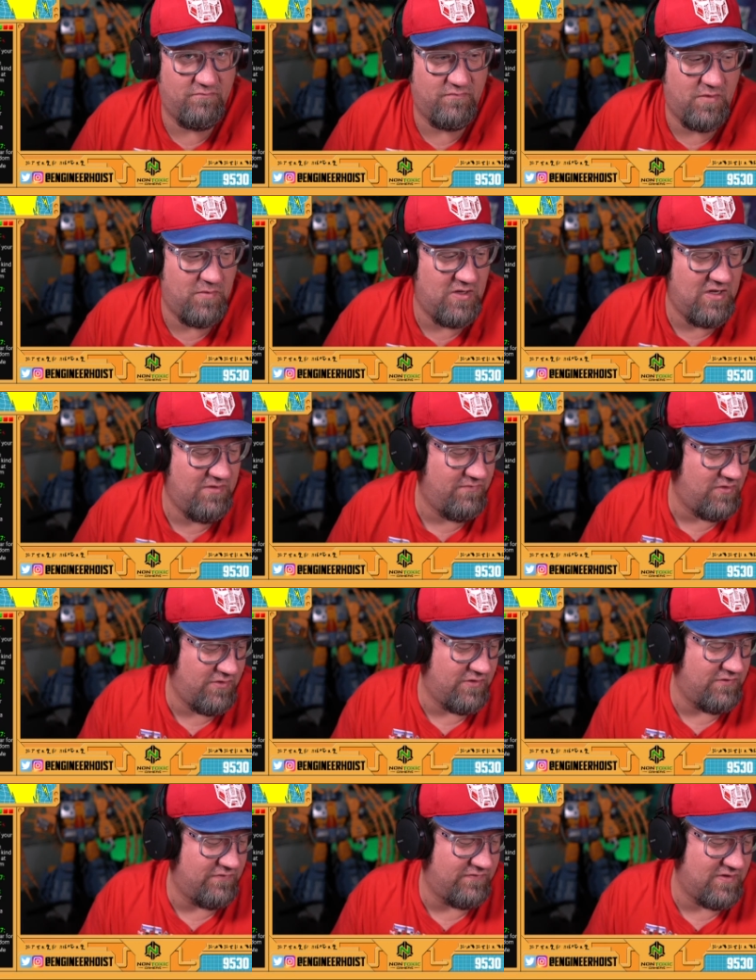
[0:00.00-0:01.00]
I mean, even on
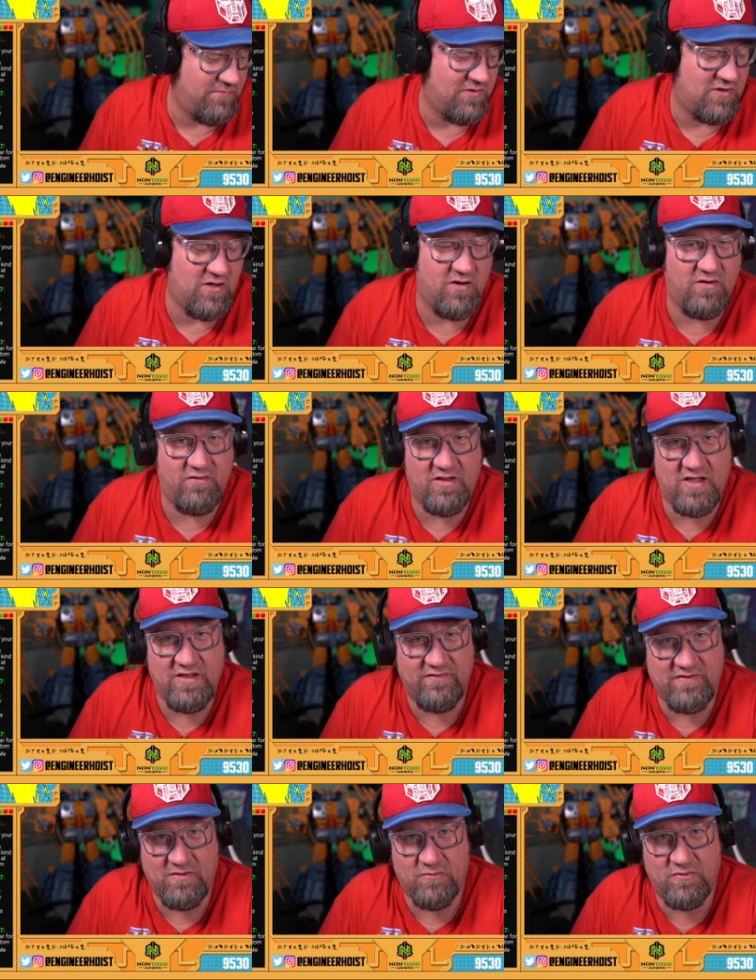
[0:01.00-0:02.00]
the Decepticon
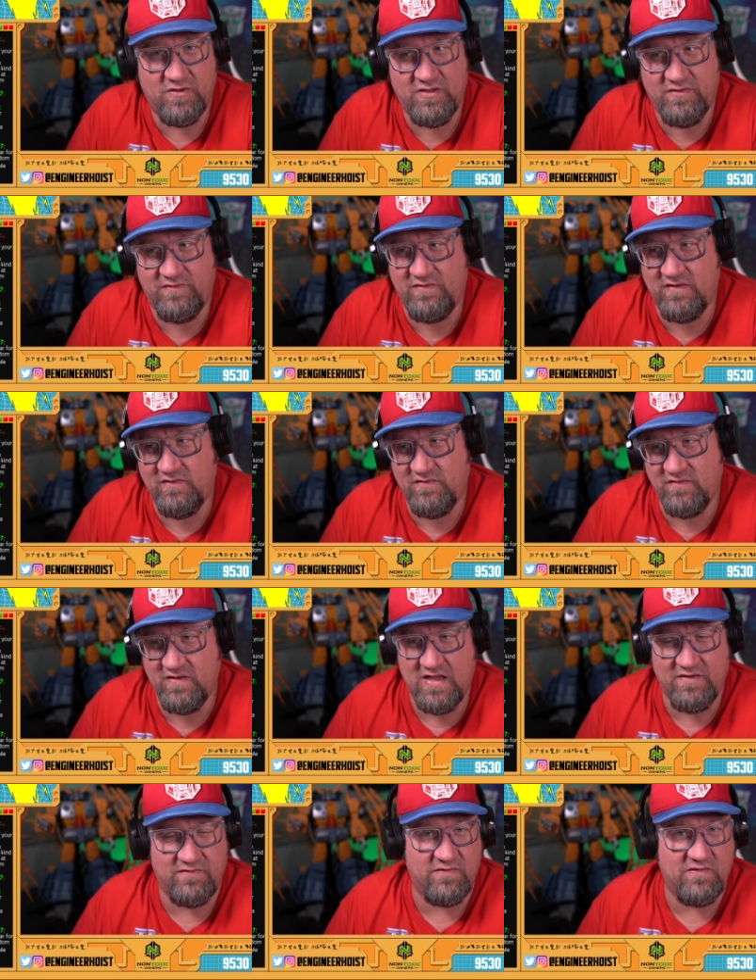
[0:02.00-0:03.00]
Alliance that we're in, it
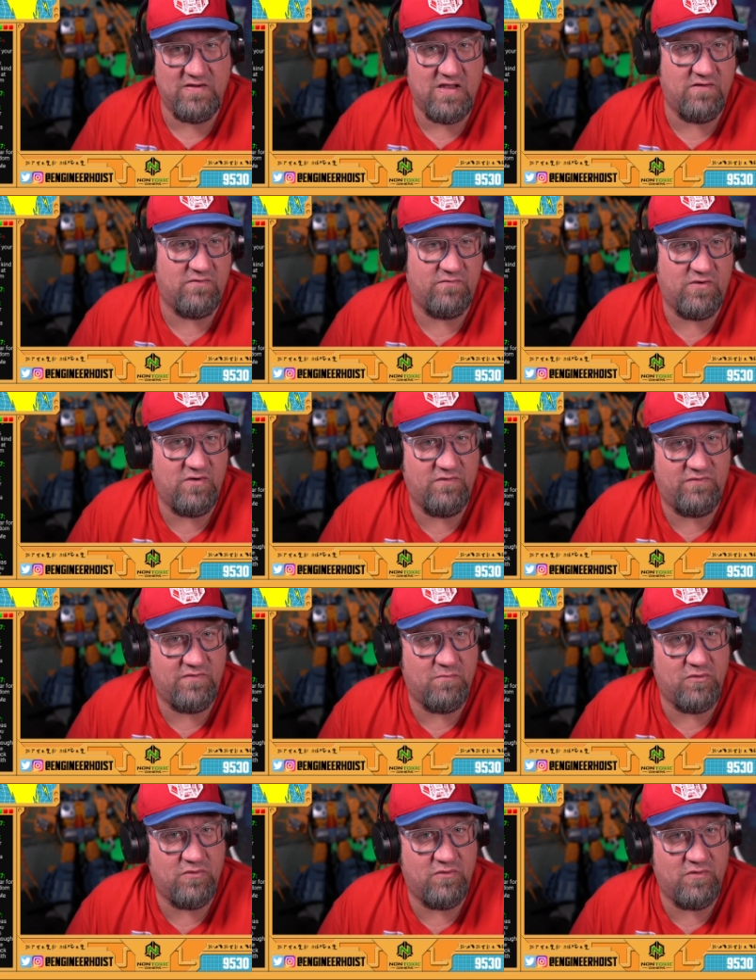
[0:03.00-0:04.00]
has very
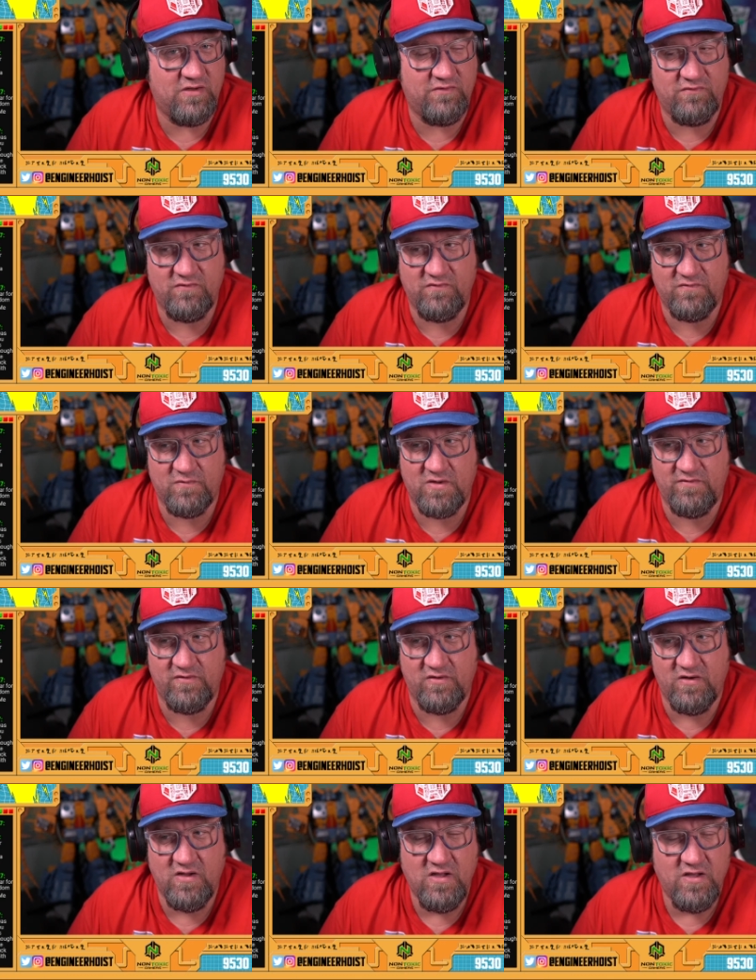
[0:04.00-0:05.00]
similar issues or whatever.
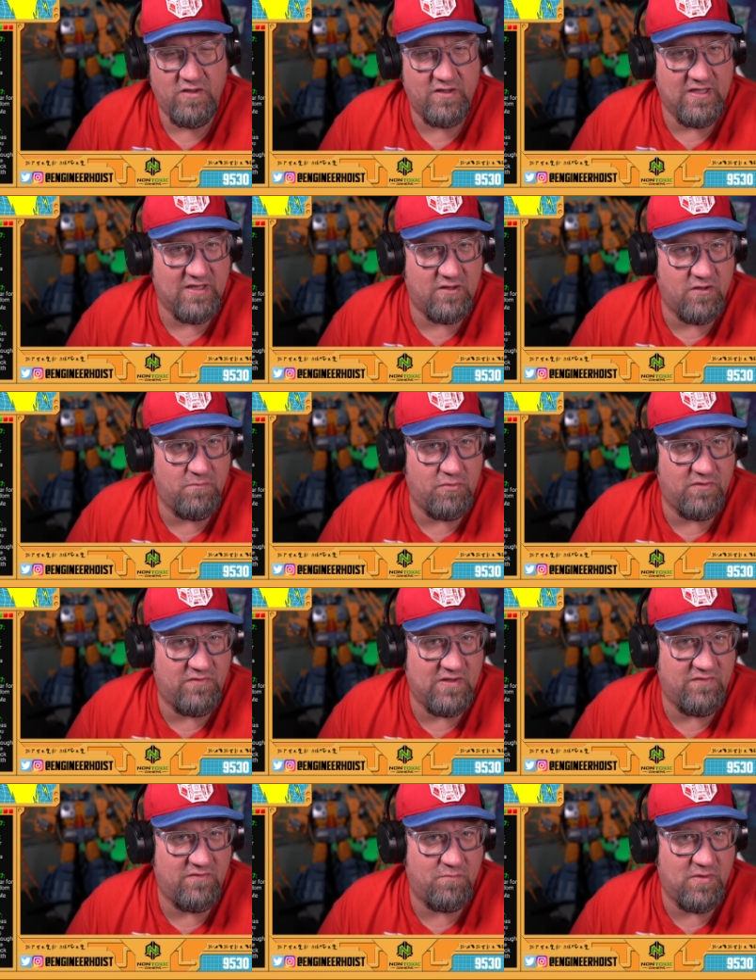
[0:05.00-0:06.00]
You get good
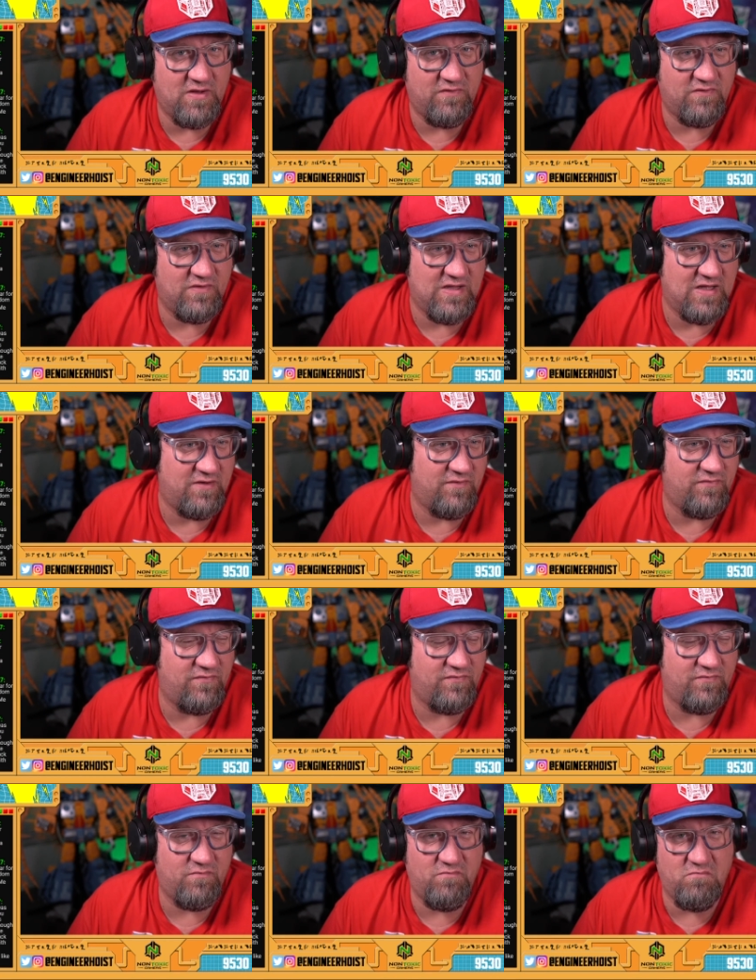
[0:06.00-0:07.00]
participation out of
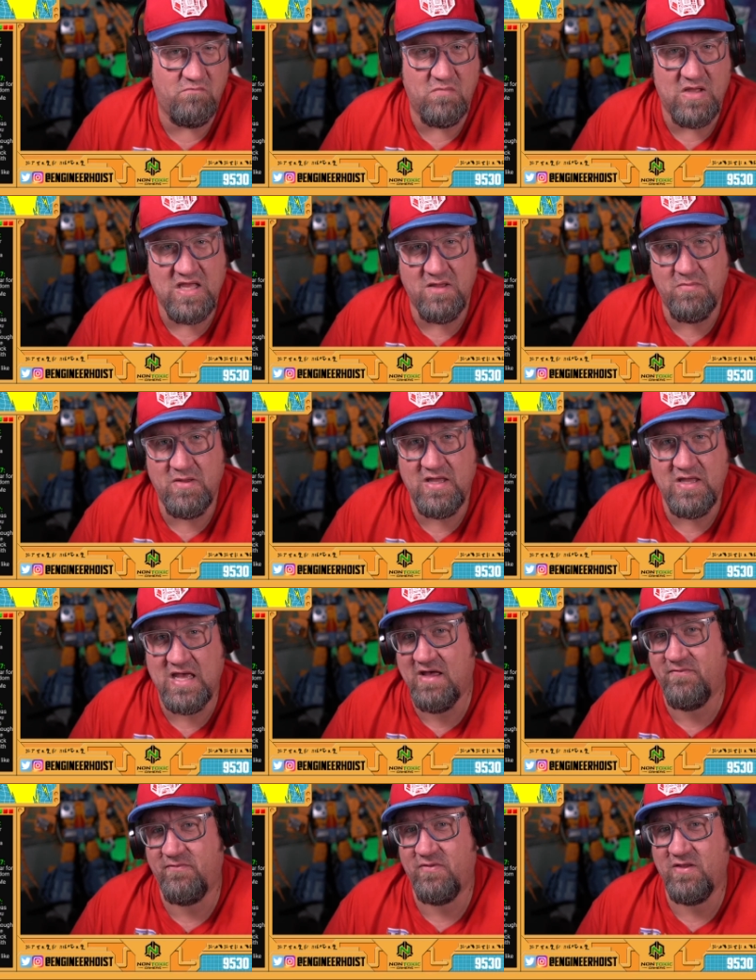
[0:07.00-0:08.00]
maybe
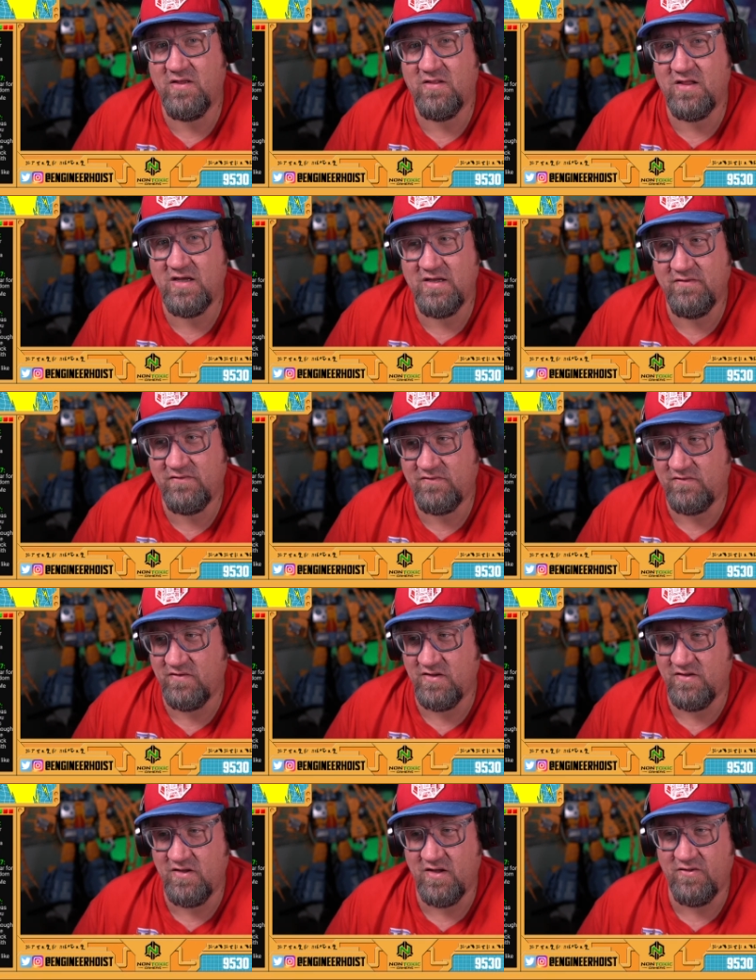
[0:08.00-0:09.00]
half the Alliance, and
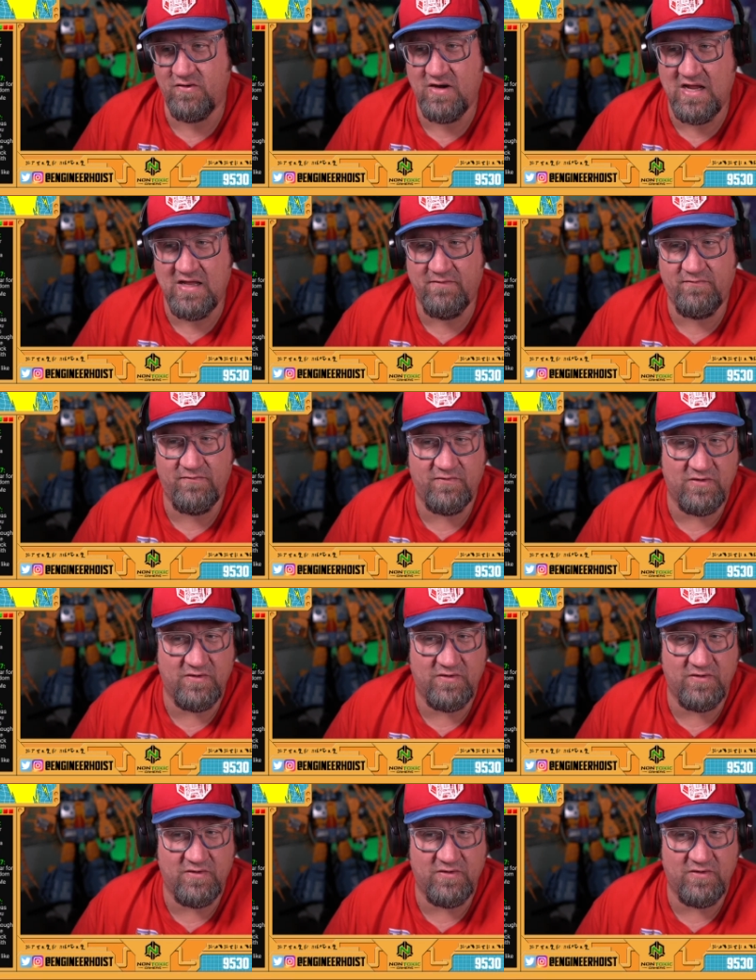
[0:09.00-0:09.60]
then the other half,